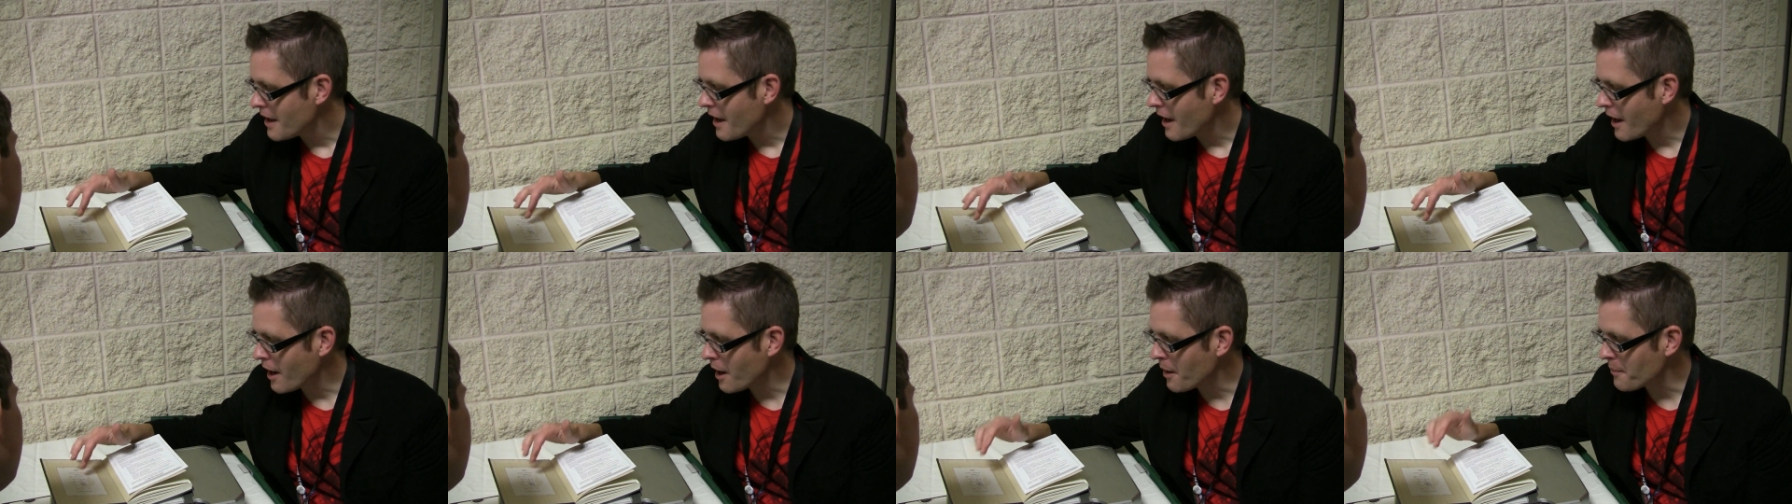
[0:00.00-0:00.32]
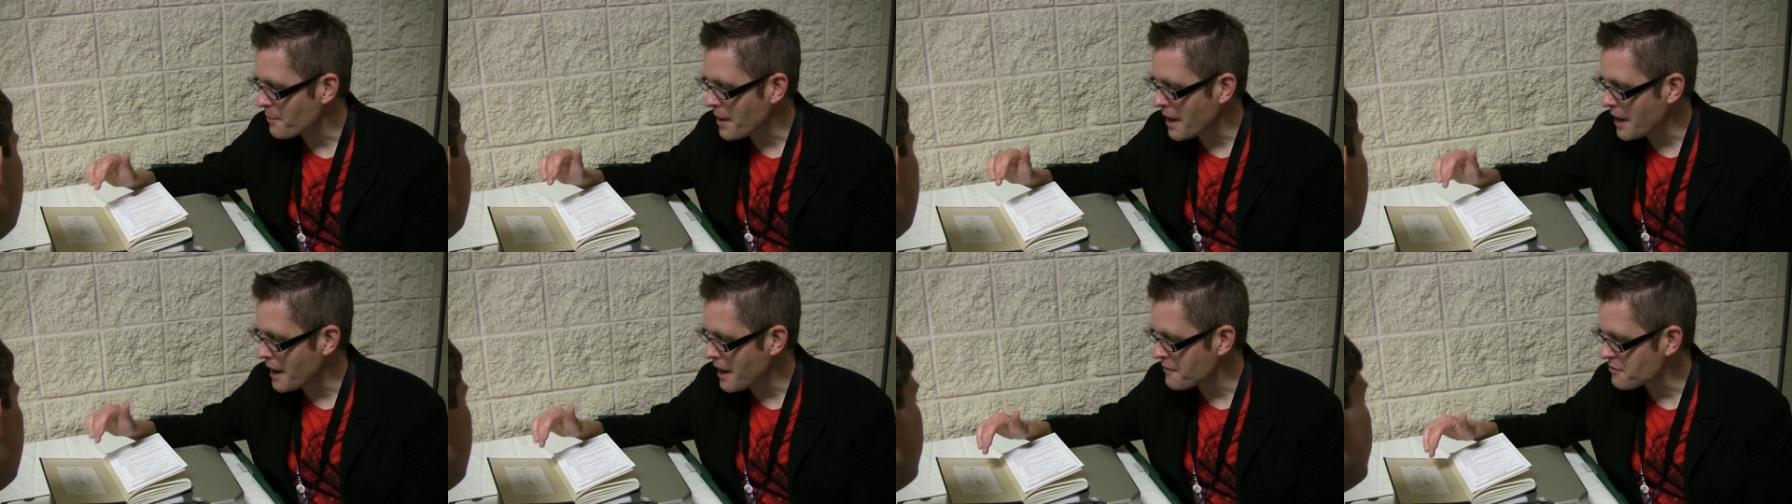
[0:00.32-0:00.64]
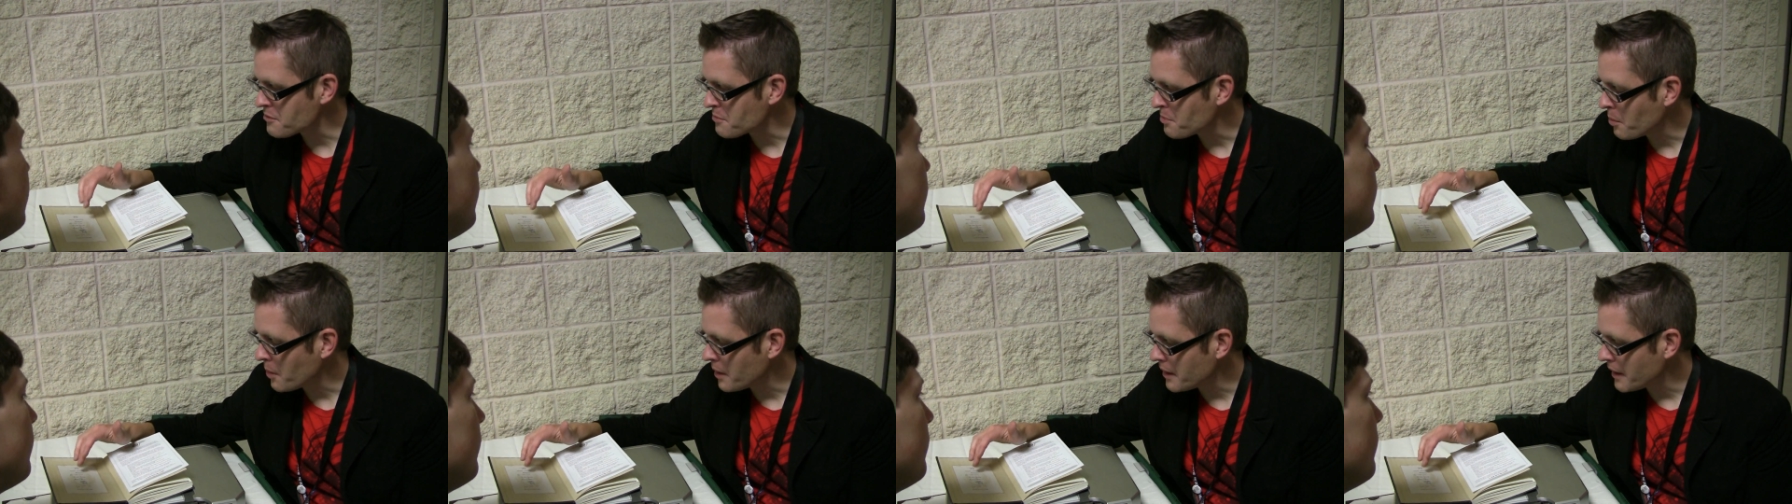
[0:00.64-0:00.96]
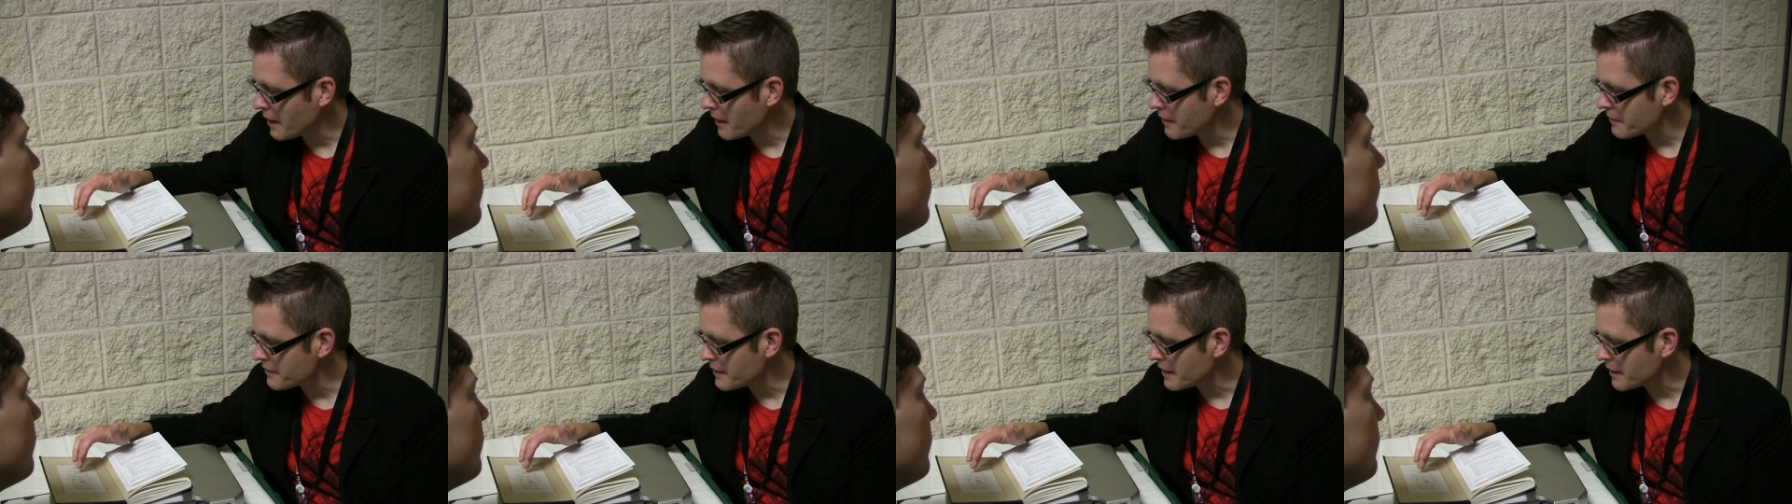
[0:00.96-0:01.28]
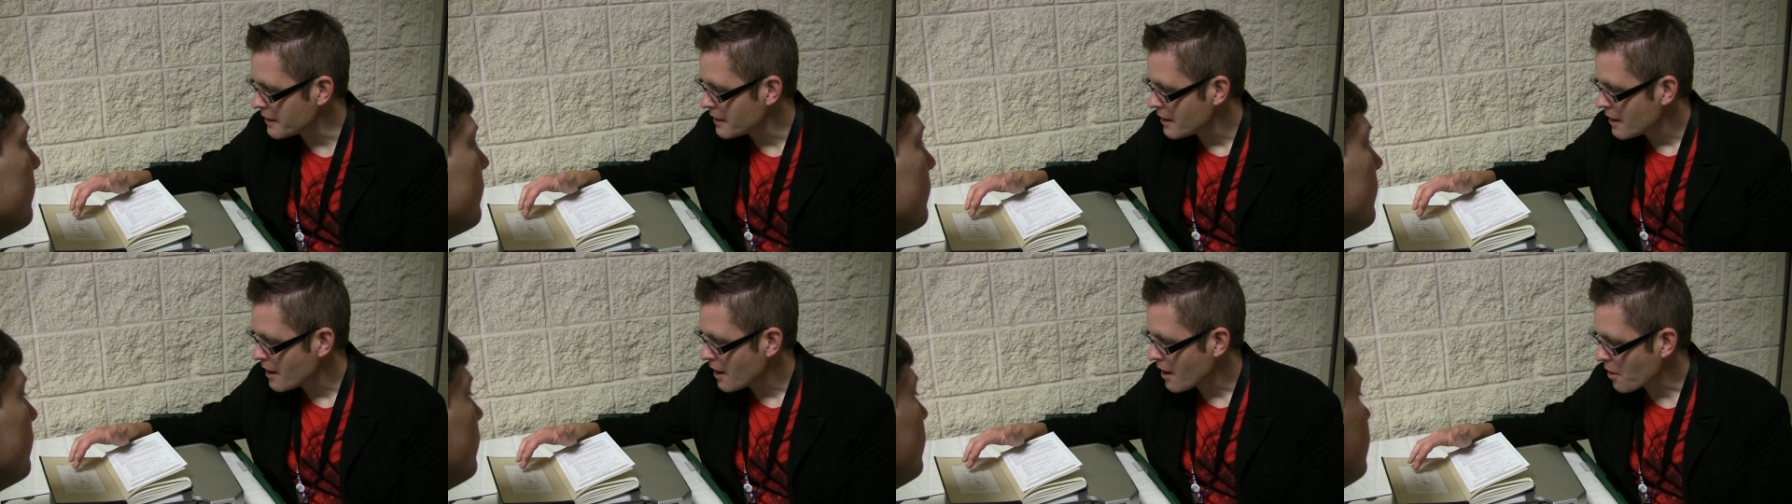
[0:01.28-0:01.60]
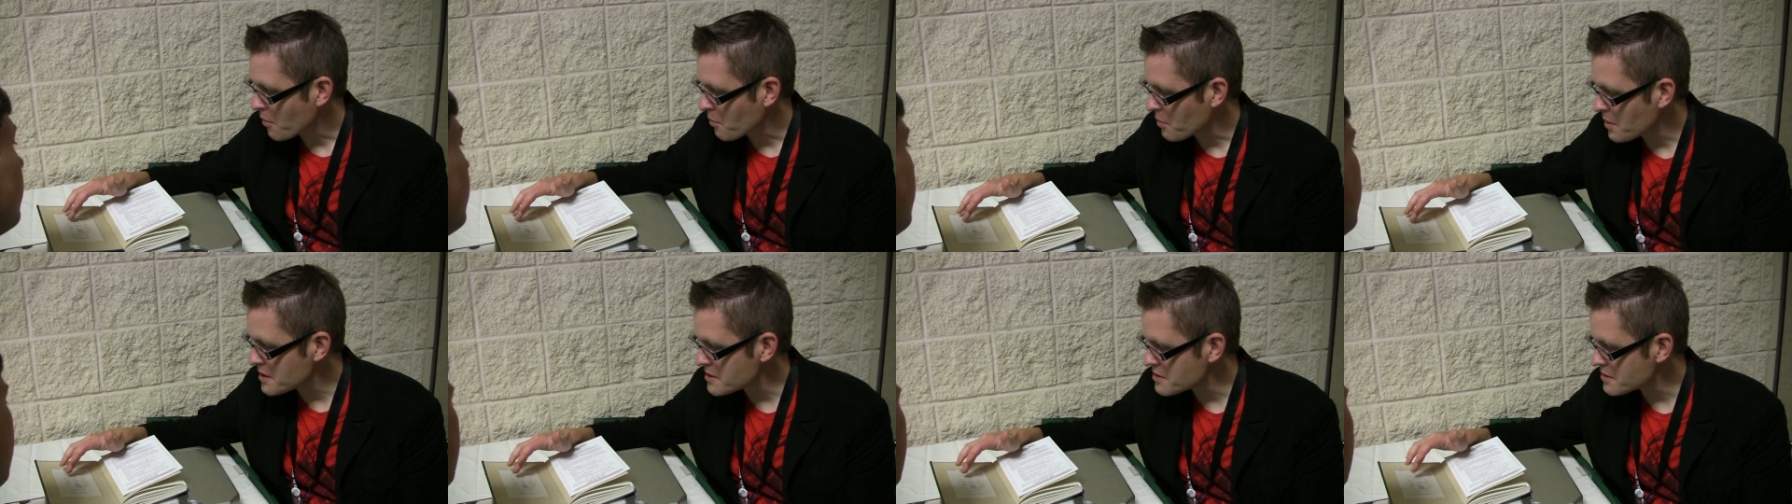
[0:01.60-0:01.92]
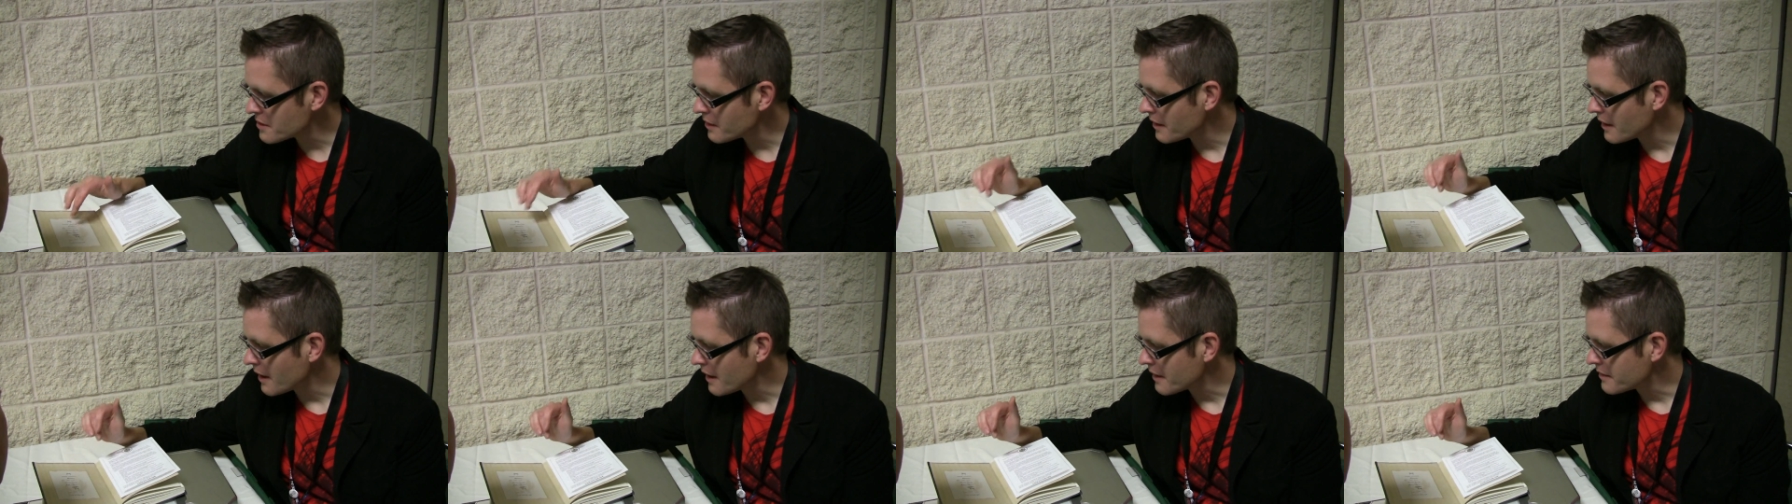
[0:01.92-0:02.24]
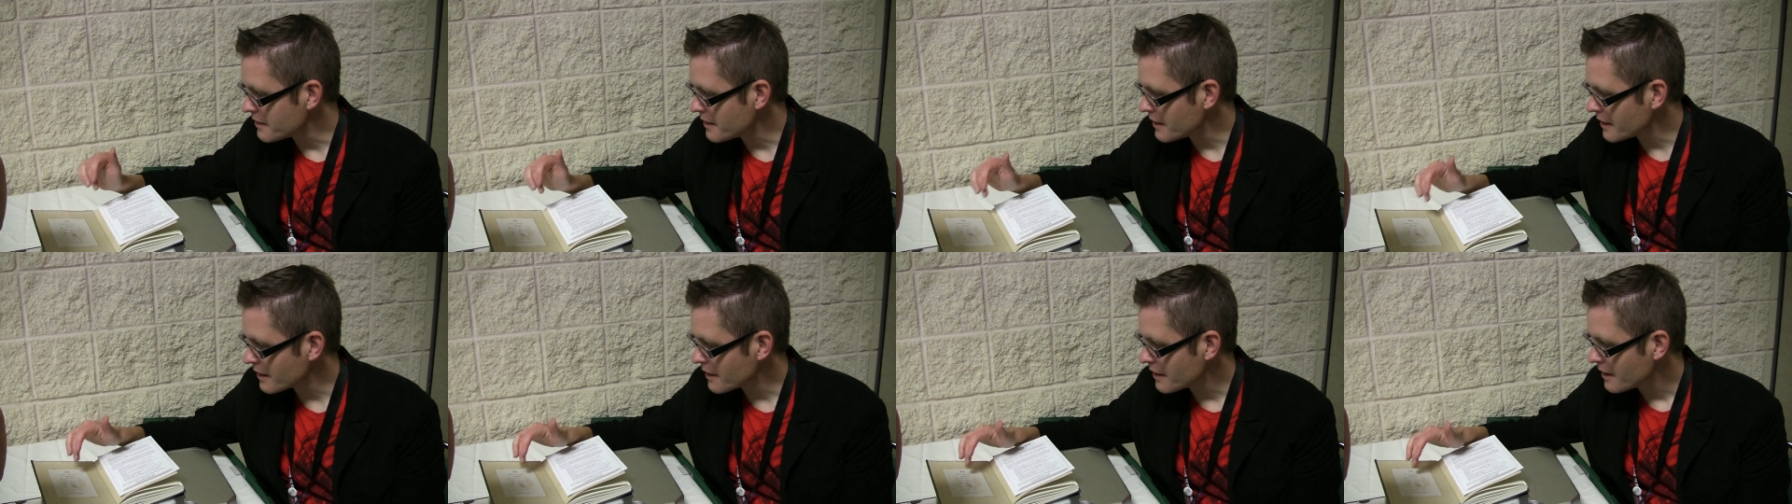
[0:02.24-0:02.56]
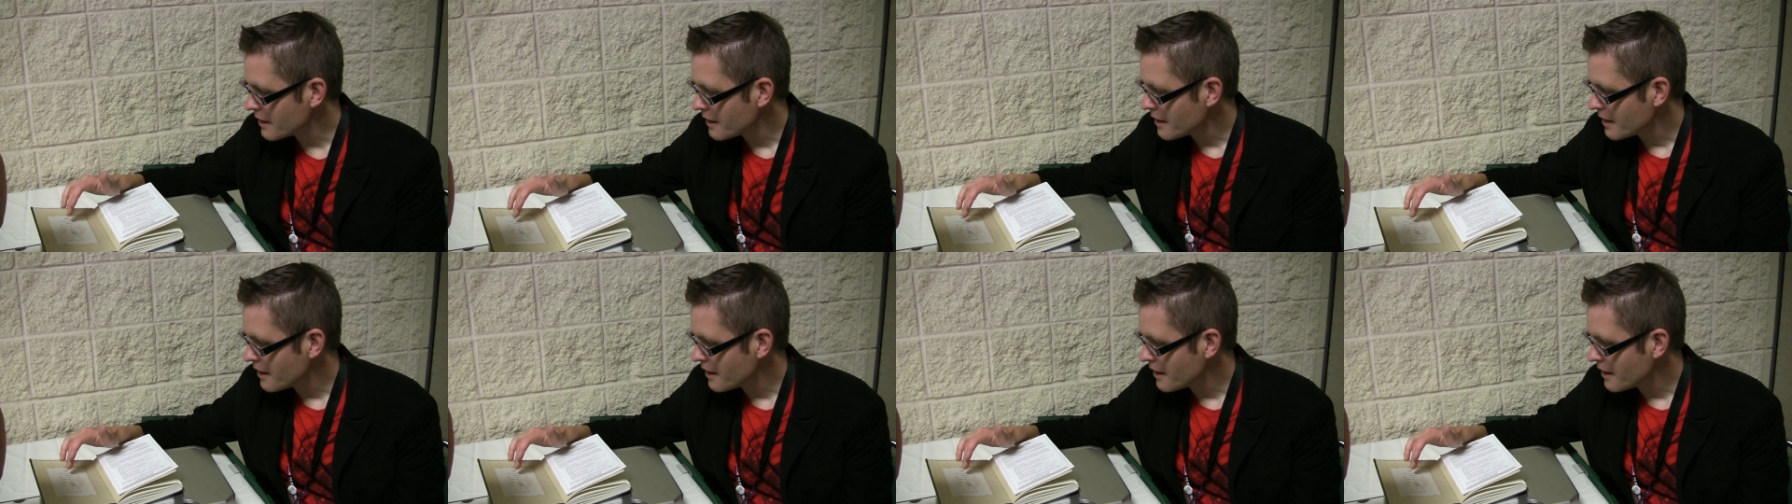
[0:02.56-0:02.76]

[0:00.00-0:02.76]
I have to point out that originally I think